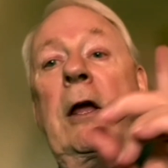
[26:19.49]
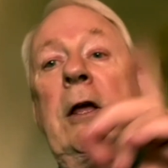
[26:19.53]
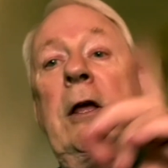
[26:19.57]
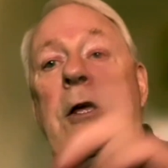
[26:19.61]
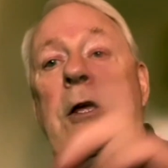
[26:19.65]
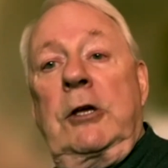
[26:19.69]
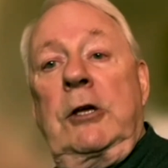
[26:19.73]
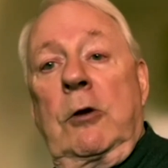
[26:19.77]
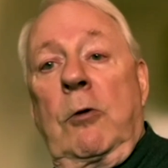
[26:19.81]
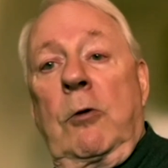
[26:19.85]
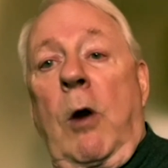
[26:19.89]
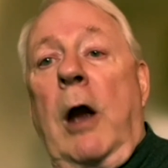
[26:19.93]

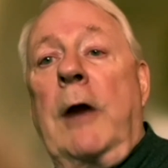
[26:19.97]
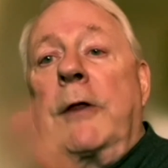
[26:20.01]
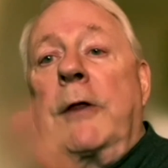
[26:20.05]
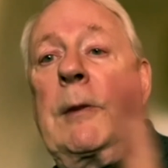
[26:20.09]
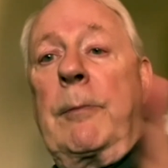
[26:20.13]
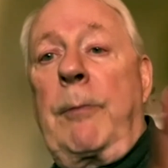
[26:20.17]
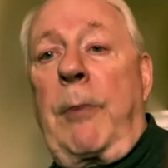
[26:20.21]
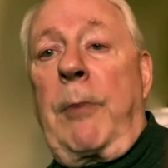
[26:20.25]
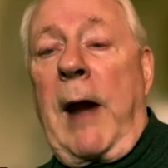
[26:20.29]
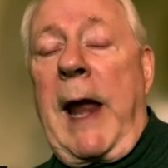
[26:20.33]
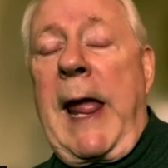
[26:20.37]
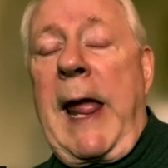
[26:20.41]
You are the
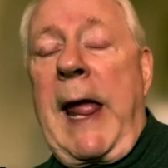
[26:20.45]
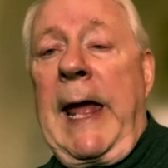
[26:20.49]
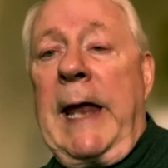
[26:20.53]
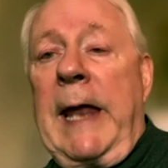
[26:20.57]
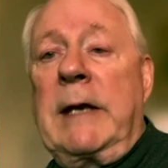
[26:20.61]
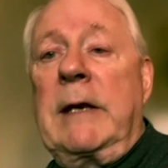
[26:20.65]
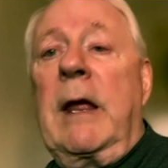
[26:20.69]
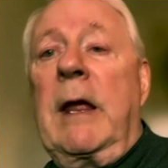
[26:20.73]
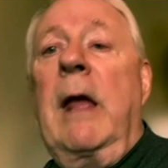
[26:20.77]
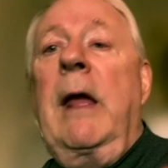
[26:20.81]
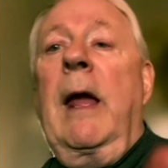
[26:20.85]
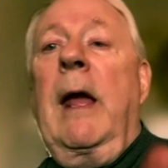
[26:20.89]

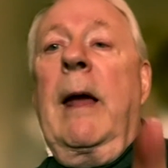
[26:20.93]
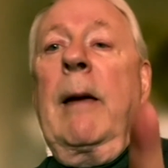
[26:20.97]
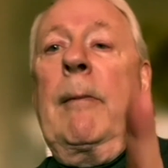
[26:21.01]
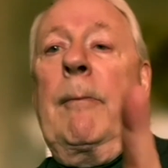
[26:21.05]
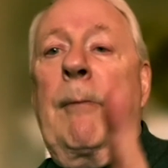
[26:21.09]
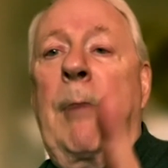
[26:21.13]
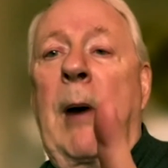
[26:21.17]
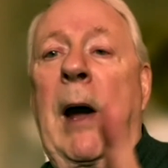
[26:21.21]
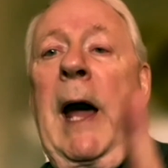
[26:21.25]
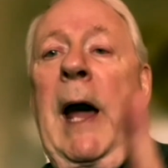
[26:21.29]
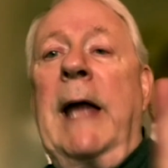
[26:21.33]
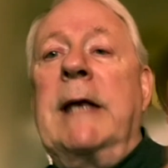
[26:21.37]
brand,
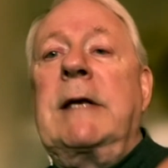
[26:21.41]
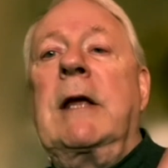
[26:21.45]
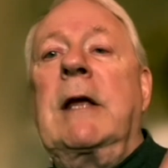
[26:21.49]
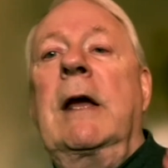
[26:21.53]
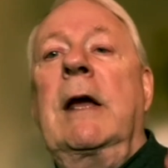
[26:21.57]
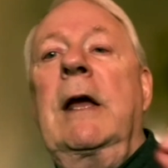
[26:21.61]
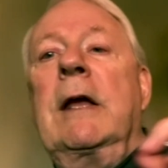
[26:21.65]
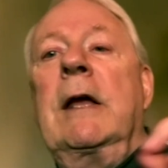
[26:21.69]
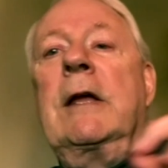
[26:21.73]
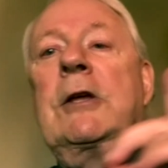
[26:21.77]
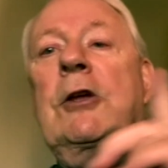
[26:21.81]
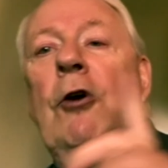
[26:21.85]
but
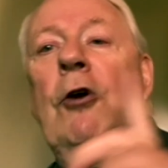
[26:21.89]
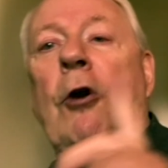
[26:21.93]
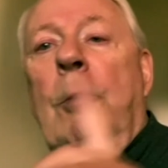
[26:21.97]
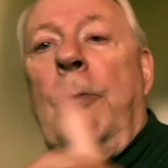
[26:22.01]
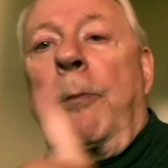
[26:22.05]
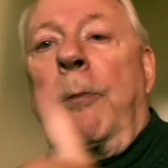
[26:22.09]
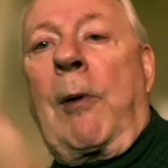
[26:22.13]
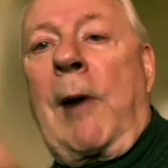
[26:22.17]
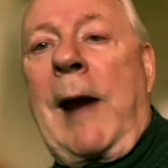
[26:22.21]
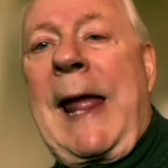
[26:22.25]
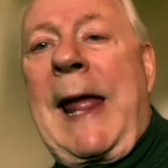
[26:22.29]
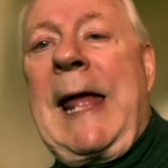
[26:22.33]
your
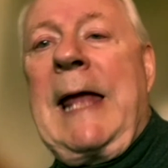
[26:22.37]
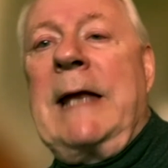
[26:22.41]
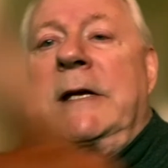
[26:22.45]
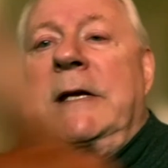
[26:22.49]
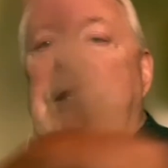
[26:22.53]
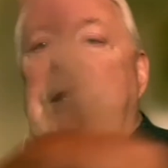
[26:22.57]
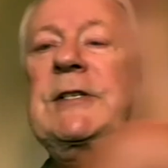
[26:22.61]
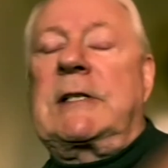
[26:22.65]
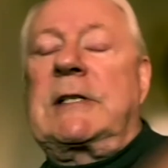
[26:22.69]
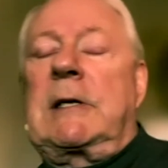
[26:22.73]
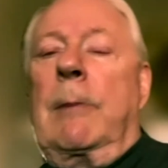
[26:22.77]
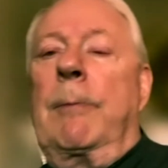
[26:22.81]
brand
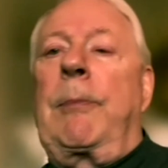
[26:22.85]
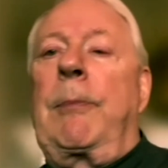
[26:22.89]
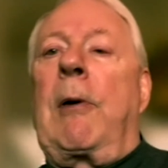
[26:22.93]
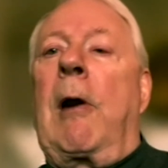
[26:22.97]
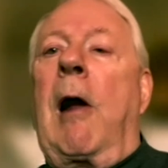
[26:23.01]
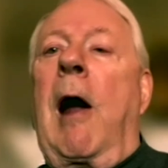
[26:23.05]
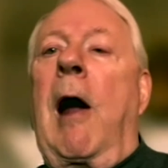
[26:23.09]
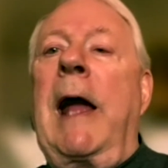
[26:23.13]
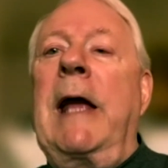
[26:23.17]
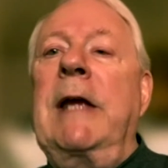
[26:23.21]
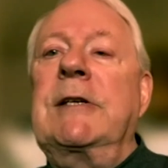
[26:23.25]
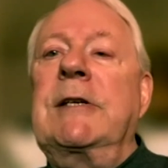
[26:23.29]
is
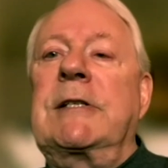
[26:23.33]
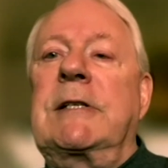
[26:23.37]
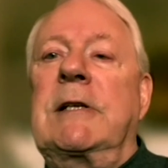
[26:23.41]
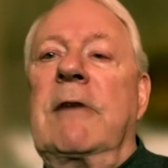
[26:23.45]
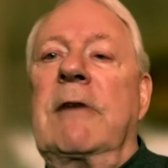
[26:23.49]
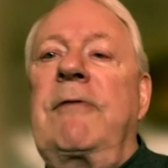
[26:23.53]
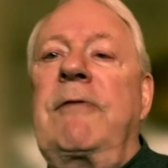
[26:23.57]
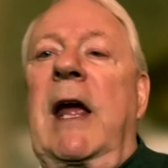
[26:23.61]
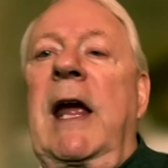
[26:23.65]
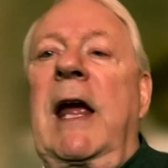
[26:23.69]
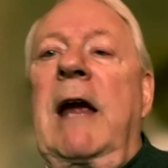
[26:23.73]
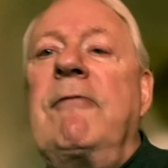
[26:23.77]
comprised
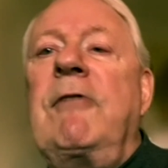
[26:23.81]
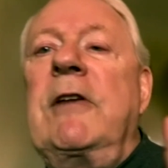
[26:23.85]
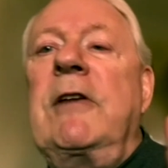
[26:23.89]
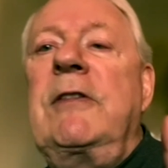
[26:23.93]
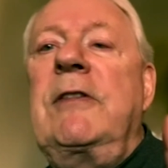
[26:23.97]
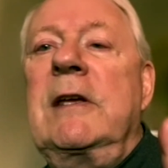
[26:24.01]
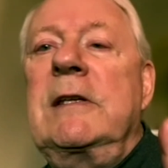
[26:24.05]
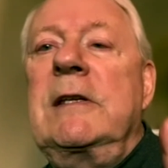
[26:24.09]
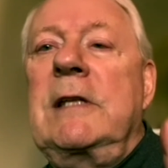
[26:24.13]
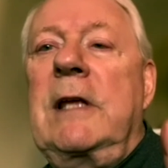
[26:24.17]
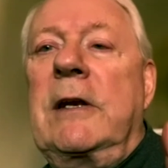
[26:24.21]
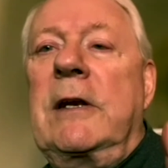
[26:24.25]
of
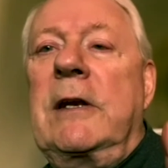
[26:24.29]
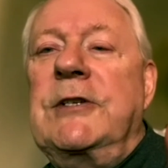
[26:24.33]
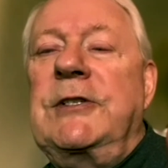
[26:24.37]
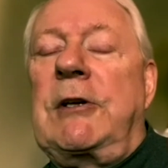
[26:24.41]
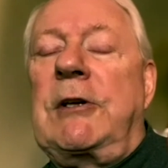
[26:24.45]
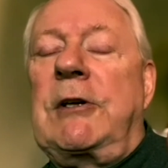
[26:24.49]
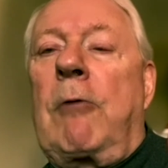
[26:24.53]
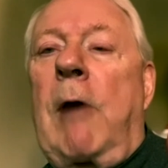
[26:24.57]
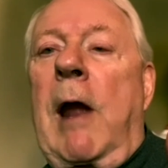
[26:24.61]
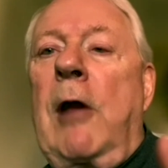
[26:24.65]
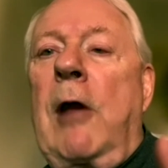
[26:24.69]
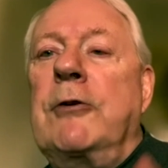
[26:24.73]
everything that is
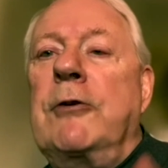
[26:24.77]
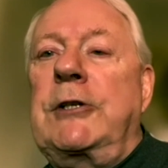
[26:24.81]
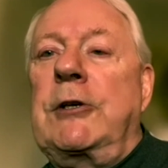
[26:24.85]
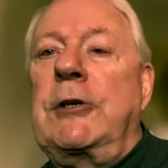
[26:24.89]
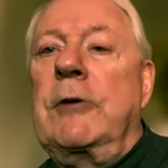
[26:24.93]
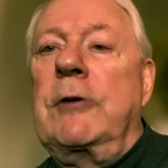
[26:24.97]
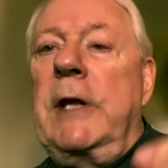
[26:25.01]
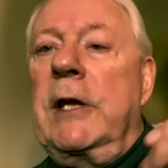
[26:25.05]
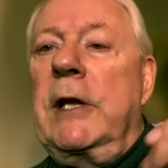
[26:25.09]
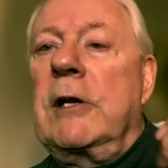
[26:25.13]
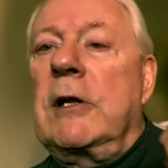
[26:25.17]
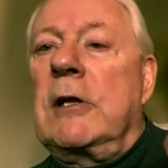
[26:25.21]
around you,
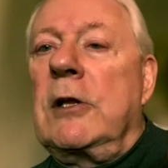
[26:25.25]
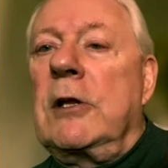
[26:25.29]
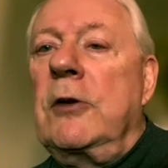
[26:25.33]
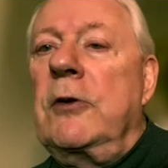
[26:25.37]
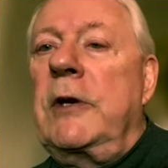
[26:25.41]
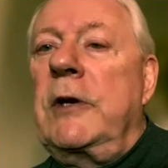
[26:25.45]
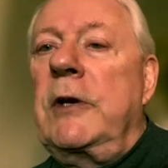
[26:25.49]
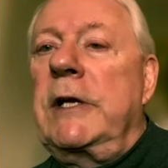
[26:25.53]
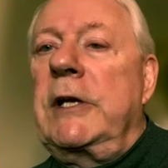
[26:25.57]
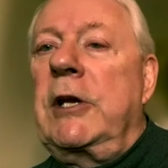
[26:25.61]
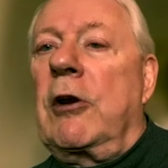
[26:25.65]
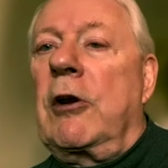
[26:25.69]

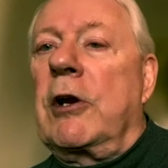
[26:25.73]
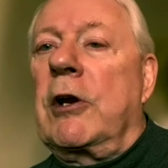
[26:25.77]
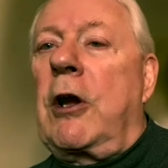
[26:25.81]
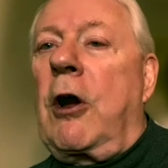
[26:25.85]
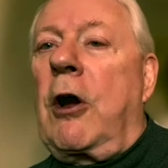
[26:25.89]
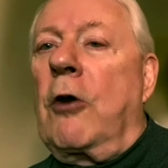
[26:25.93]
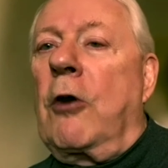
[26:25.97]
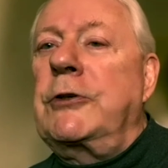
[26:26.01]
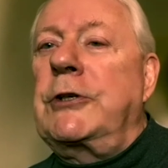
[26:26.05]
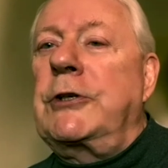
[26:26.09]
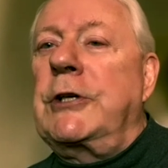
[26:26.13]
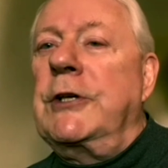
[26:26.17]
including your
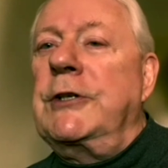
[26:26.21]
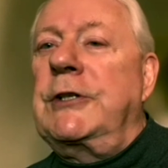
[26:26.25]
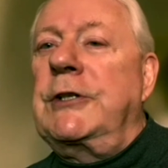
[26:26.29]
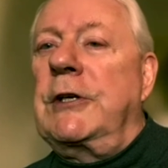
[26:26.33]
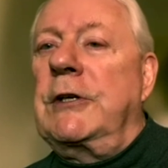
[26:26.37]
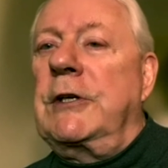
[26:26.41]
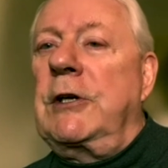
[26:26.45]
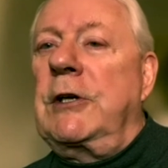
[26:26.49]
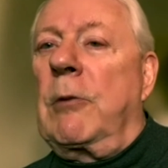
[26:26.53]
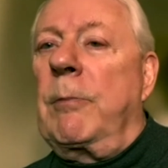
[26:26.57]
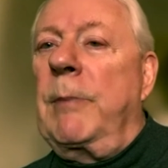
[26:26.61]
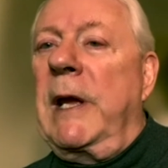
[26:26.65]
coaches and
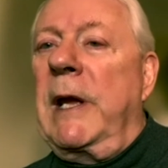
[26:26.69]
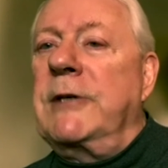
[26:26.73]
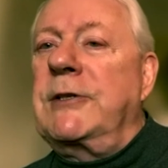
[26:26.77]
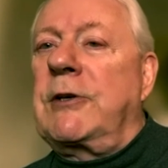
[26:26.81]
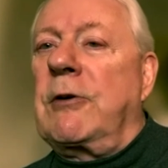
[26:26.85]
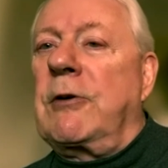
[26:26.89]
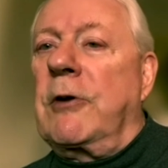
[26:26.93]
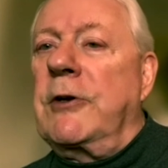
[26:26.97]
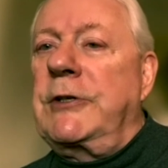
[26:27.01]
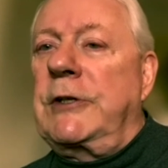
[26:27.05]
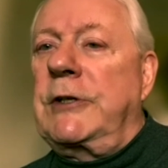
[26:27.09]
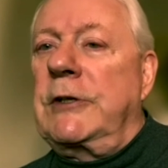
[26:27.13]
your
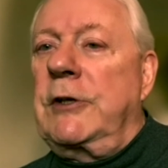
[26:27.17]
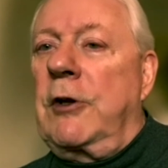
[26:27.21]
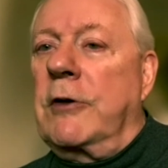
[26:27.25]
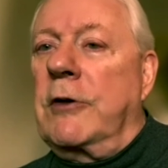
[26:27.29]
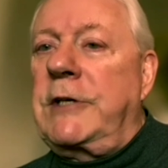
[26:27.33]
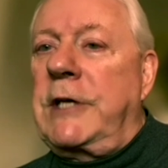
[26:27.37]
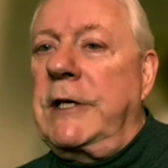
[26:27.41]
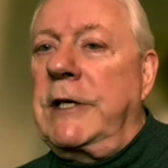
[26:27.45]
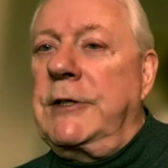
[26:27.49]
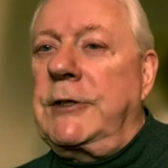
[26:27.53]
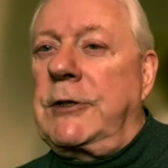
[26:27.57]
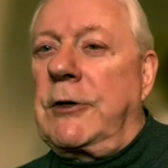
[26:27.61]
mentors and your
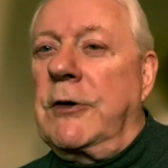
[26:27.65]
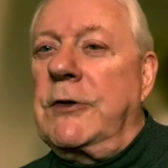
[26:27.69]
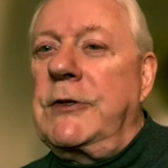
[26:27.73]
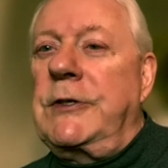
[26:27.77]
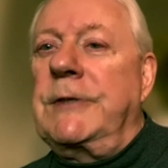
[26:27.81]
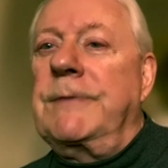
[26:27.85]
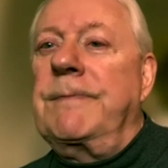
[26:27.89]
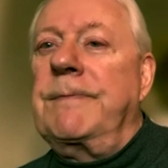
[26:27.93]
teachers.